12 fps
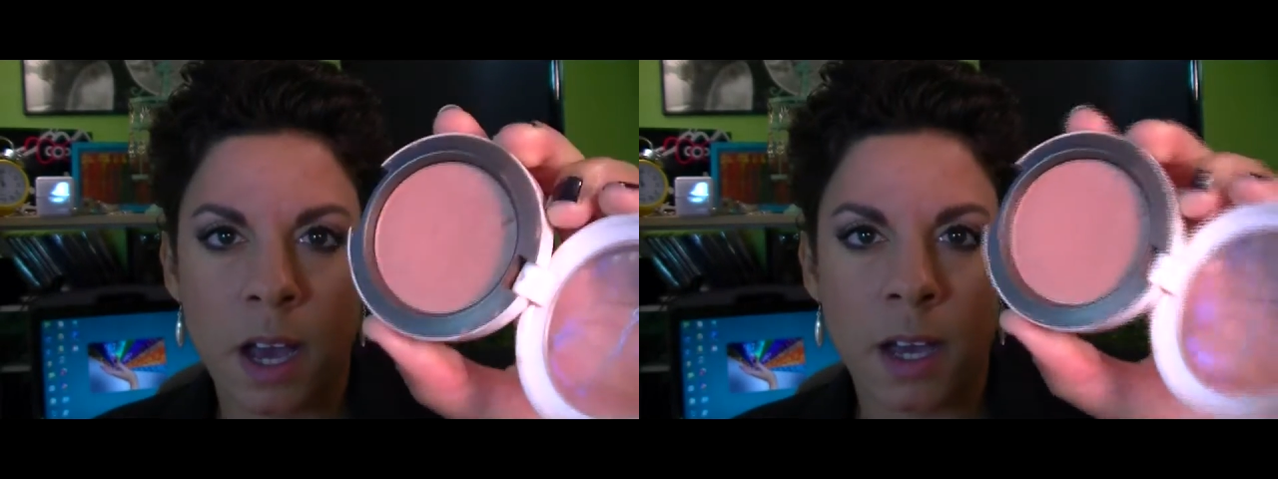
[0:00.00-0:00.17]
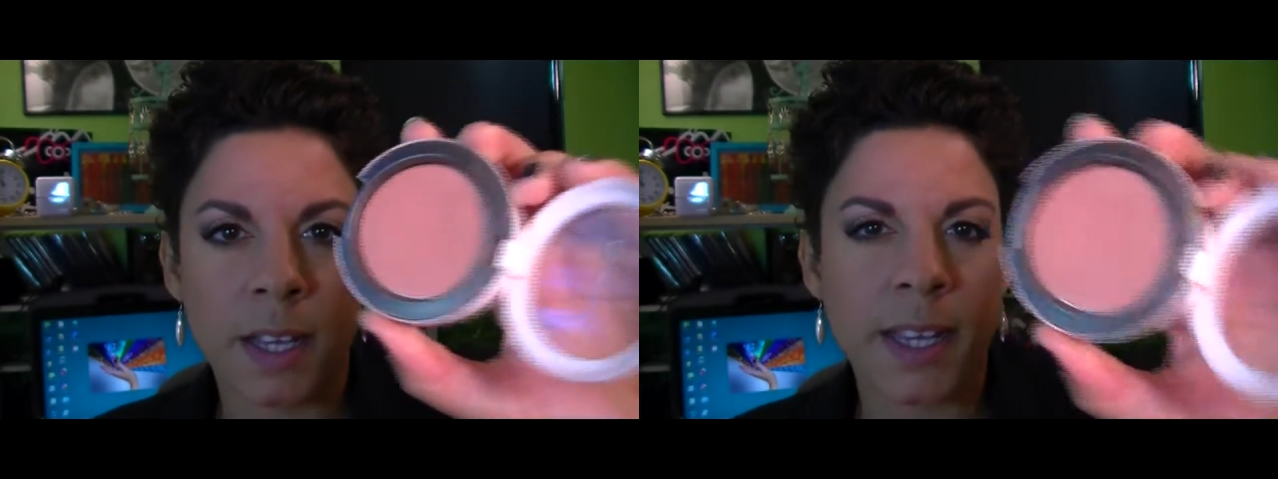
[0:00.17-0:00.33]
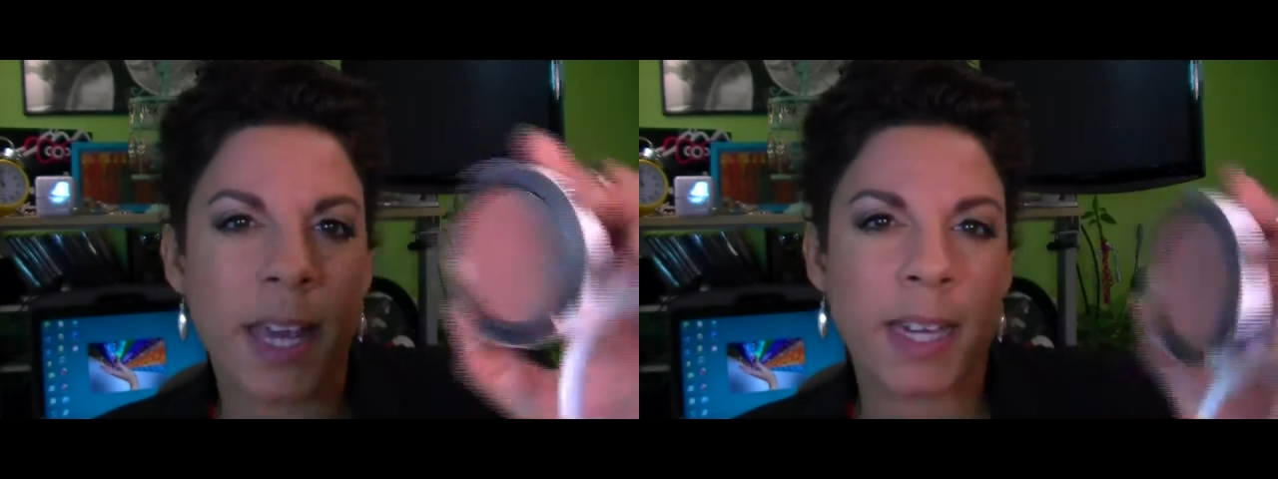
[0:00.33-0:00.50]

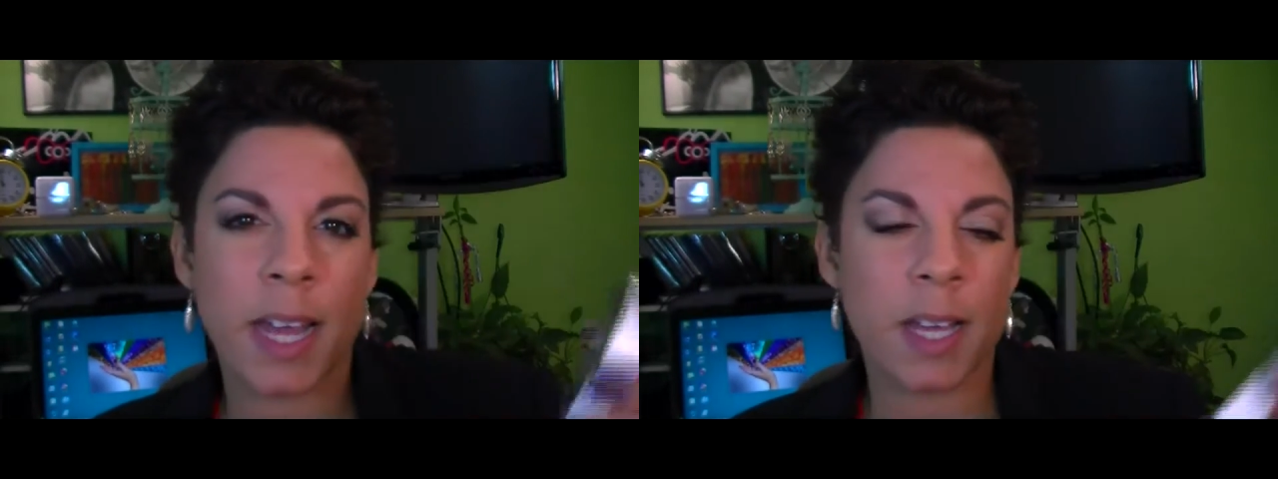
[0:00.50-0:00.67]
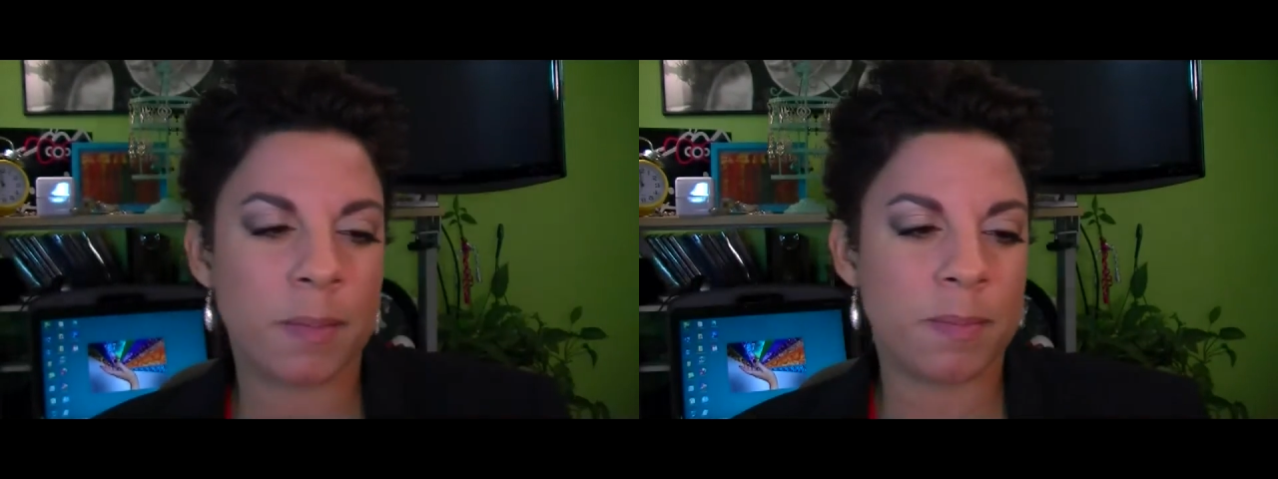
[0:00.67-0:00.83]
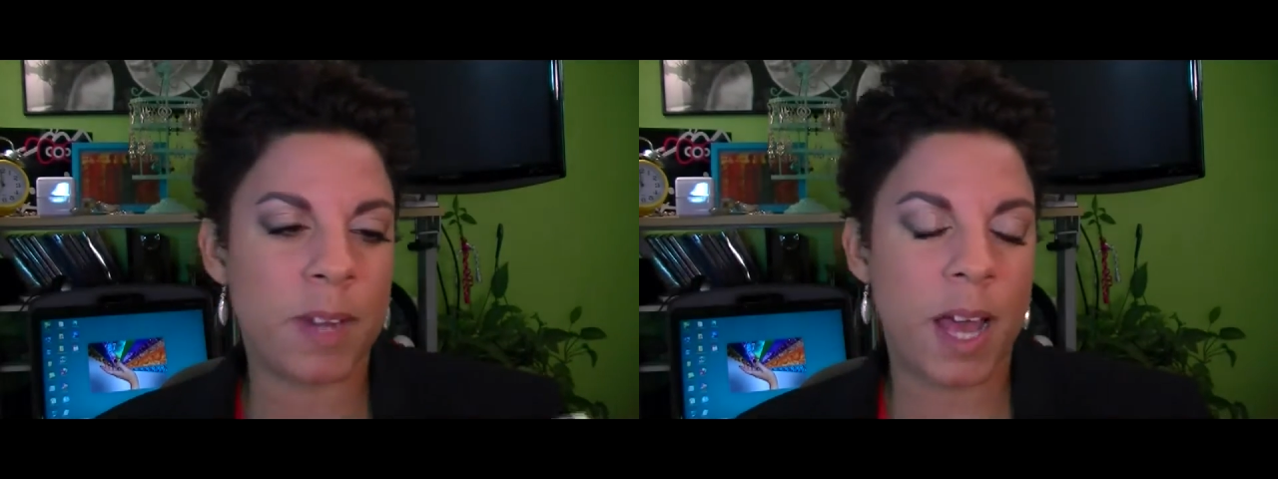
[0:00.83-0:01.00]
Again,
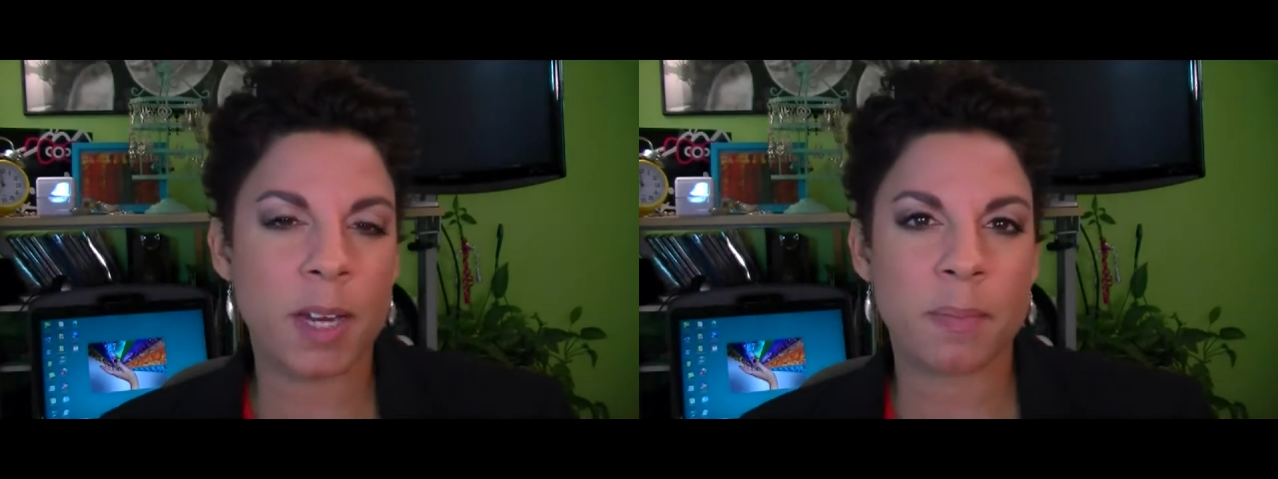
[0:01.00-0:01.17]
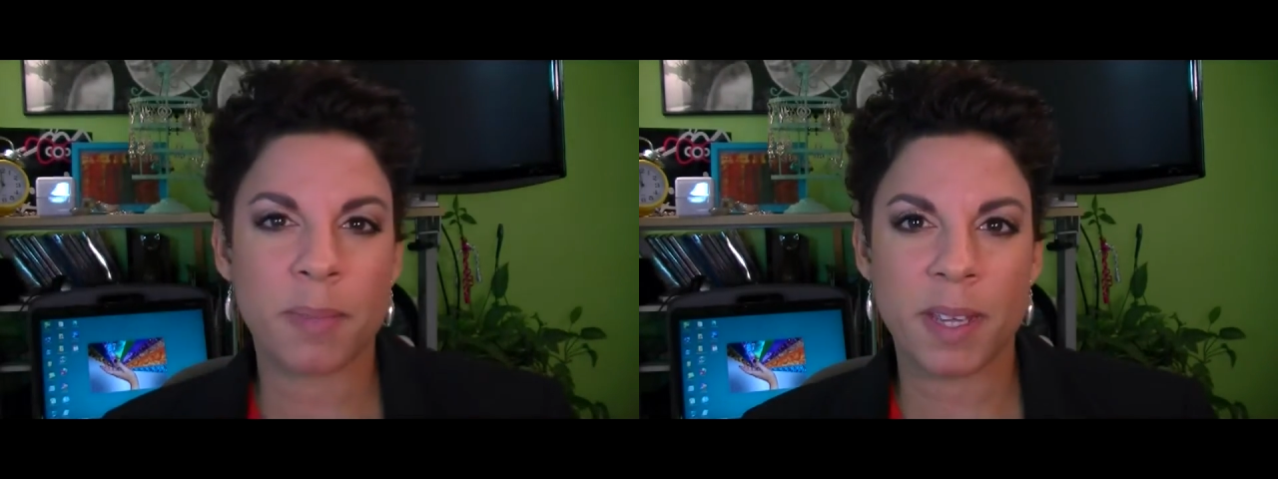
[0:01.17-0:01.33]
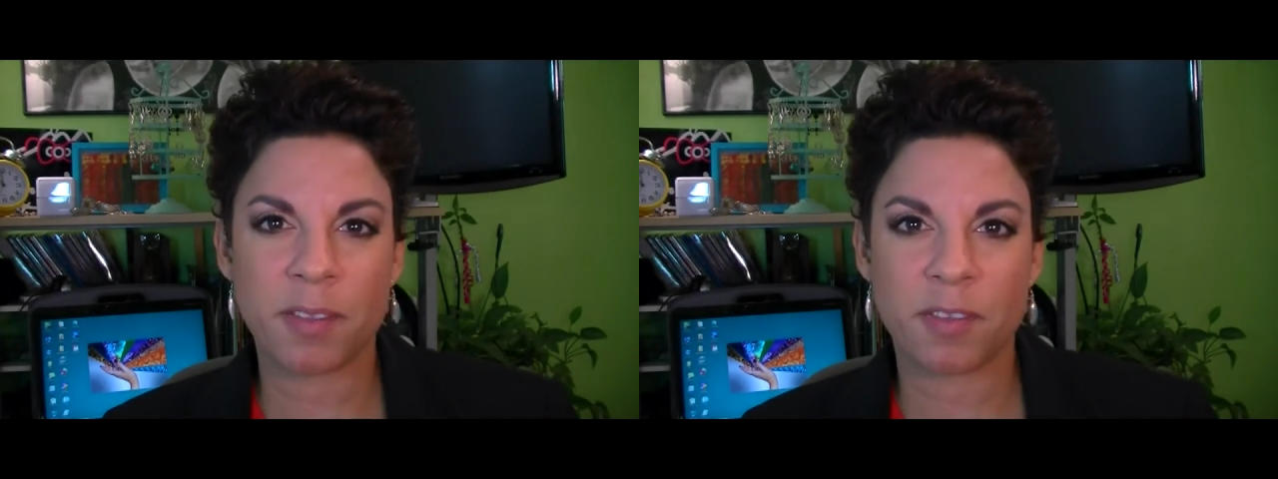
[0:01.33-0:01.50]
I'm not
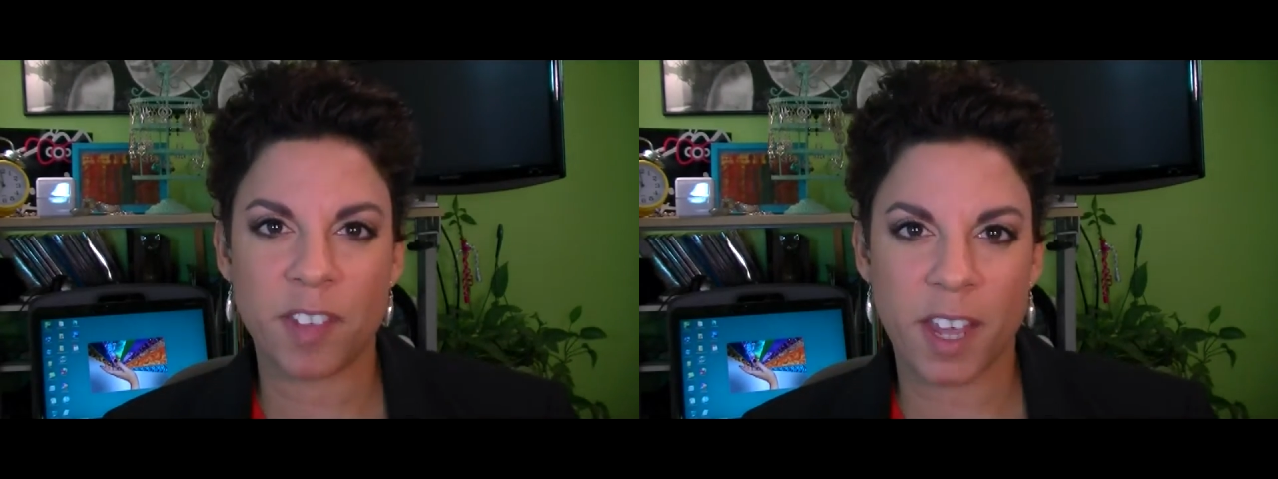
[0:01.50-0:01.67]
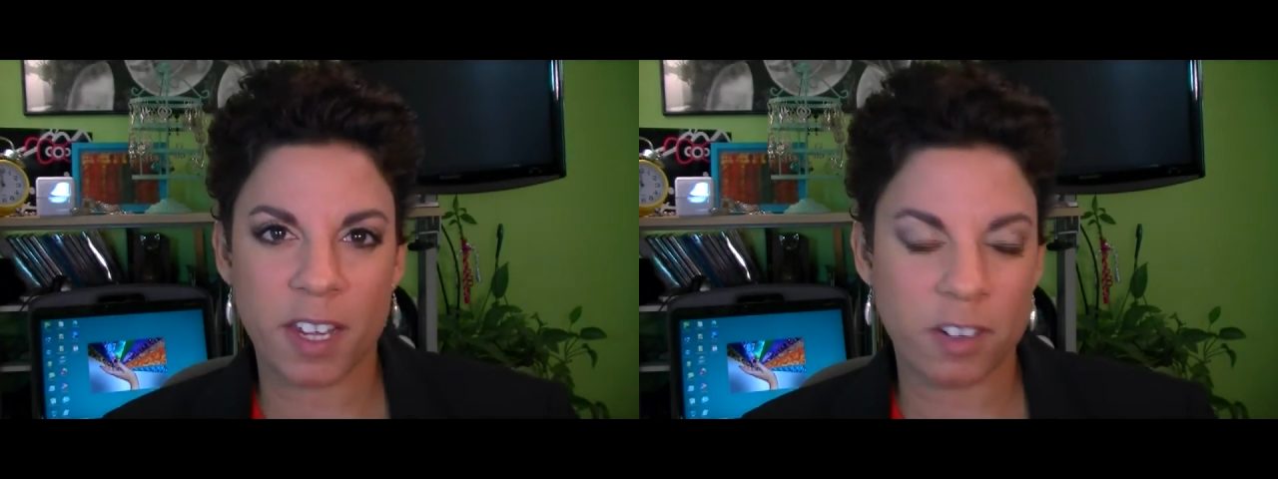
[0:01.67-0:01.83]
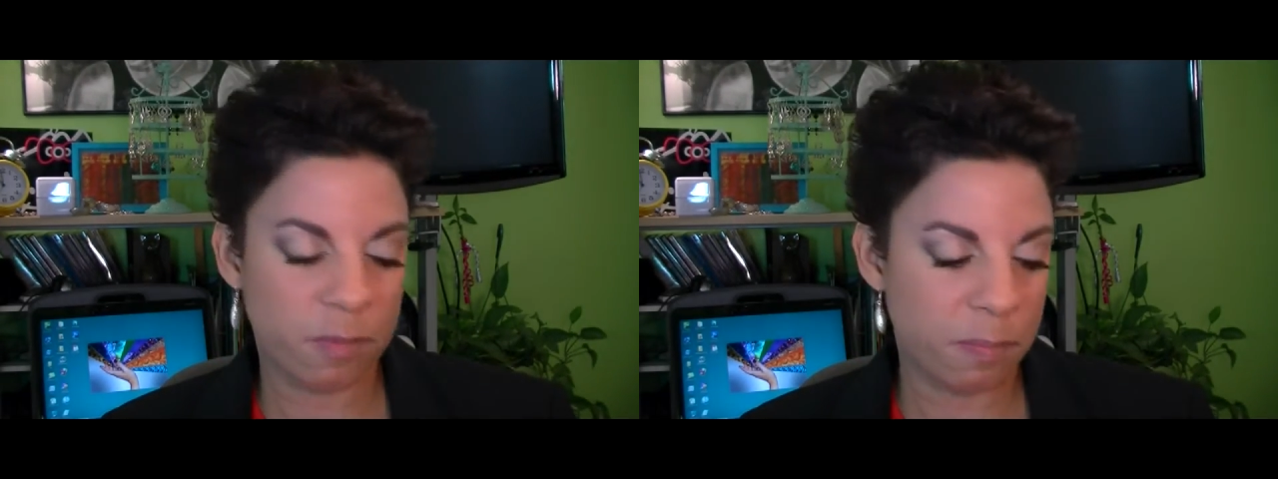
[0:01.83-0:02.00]
a big
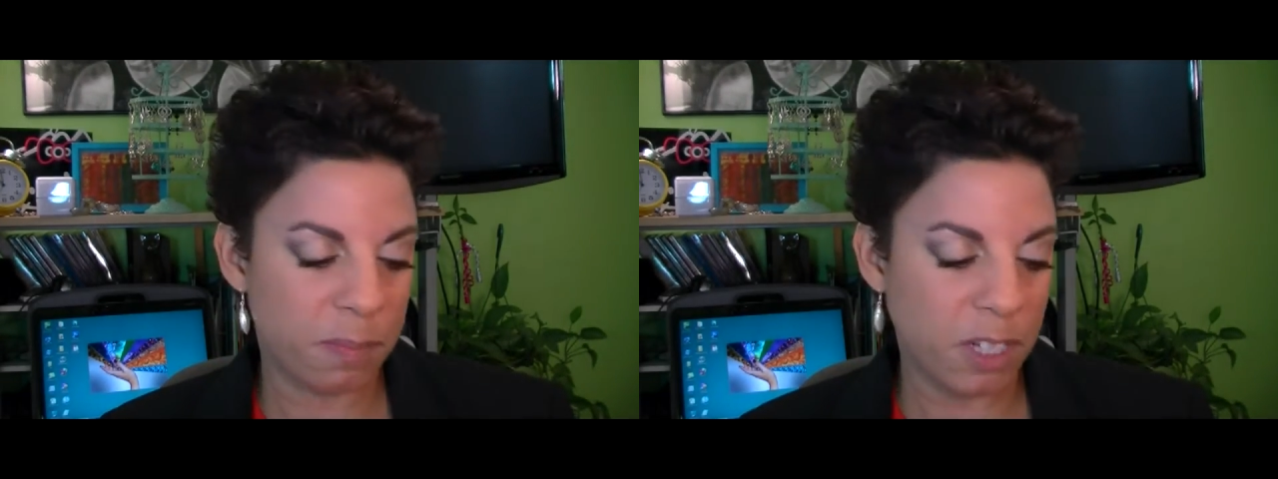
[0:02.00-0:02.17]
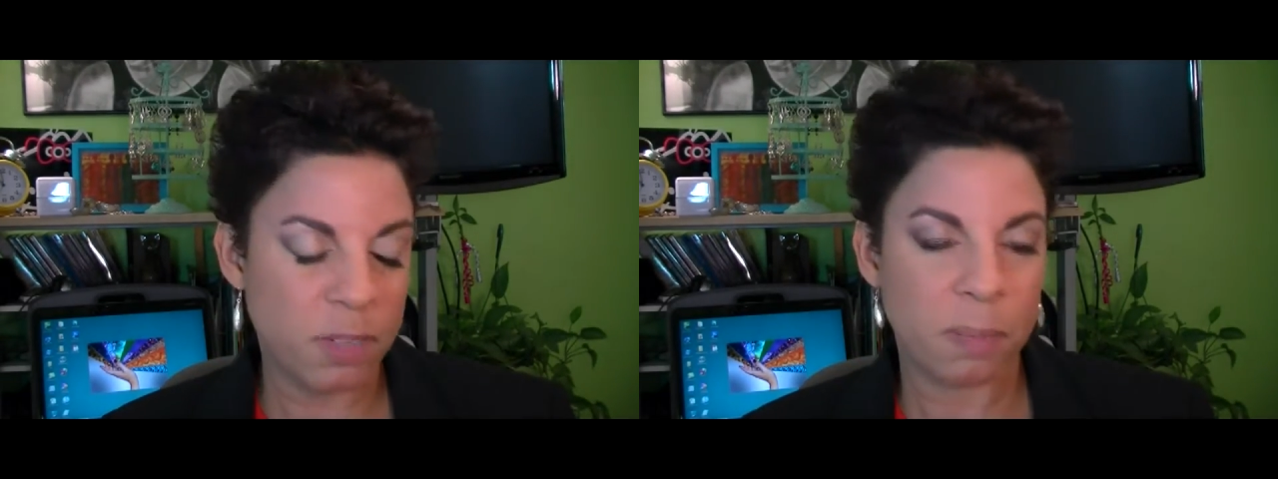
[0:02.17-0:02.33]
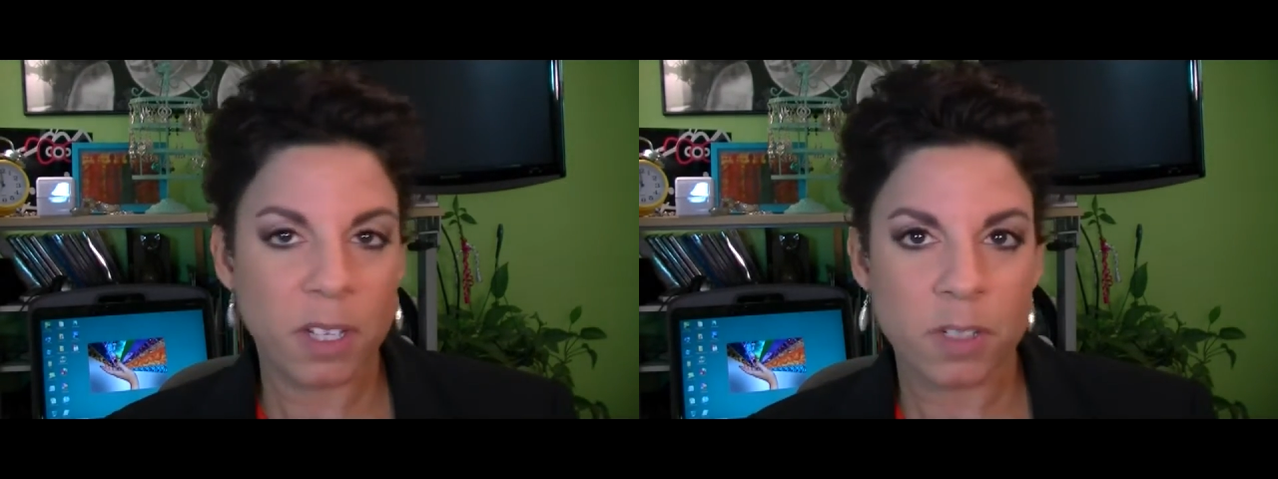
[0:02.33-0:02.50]
fan of
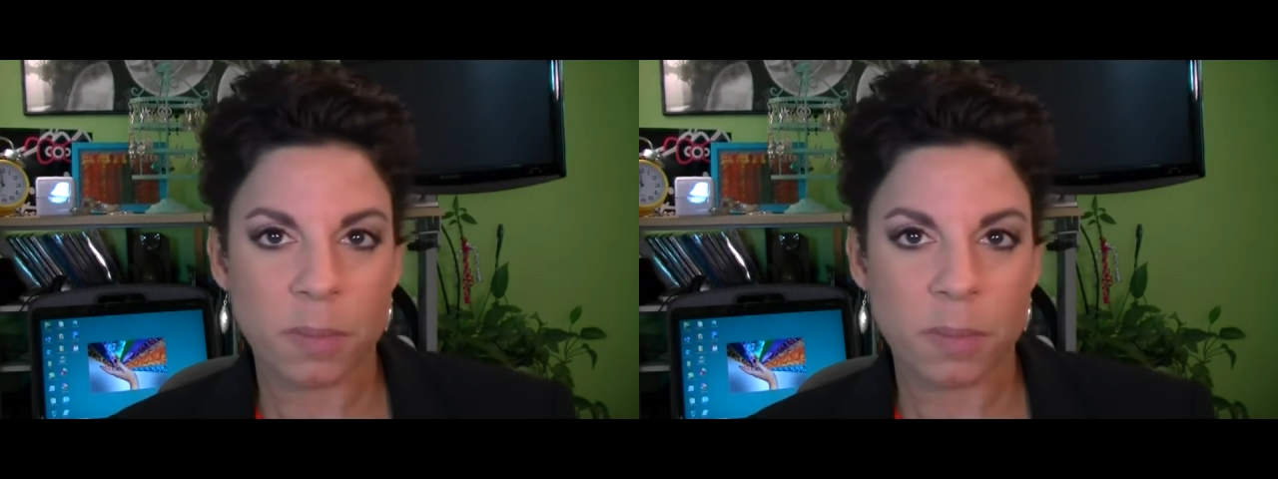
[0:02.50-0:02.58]
blush,